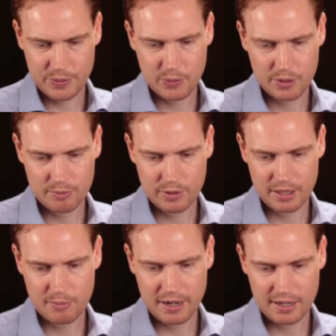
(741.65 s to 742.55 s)
we want to
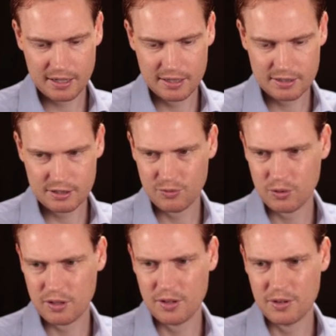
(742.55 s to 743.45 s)
bring back a list of
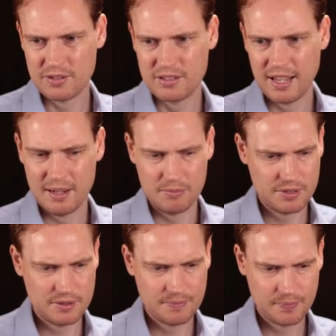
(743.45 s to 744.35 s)
all of those
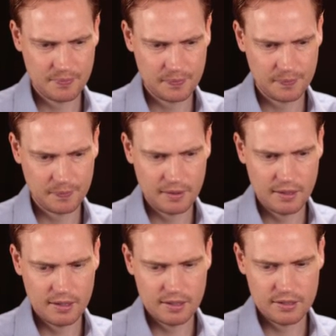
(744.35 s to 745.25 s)
names.
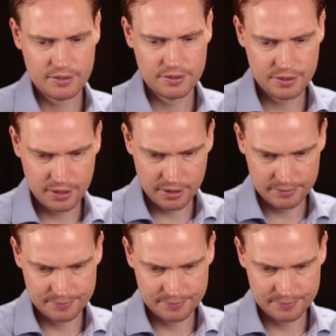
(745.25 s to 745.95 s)
So